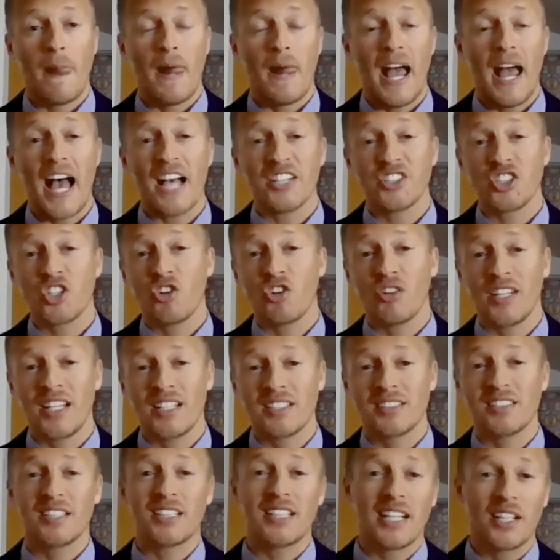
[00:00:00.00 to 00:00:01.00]
As it
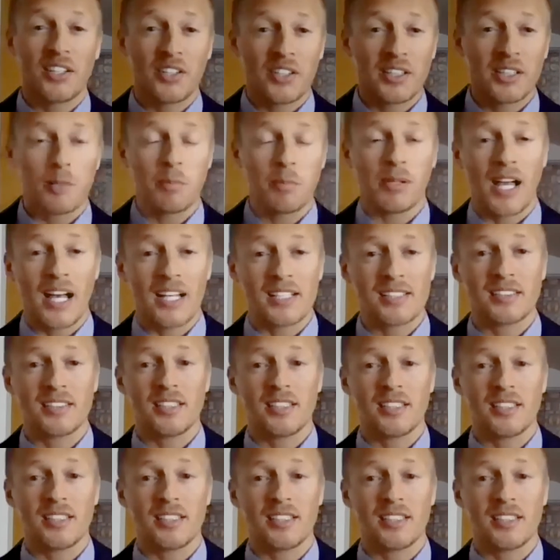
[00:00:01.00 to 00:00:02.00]
relates to killing the
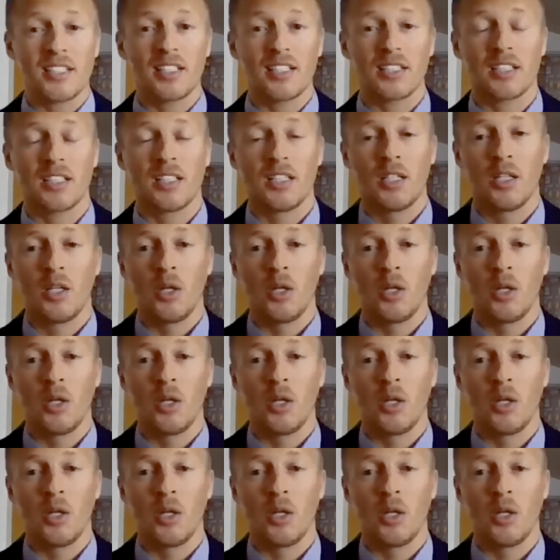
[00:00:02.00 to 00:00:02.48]
plastic,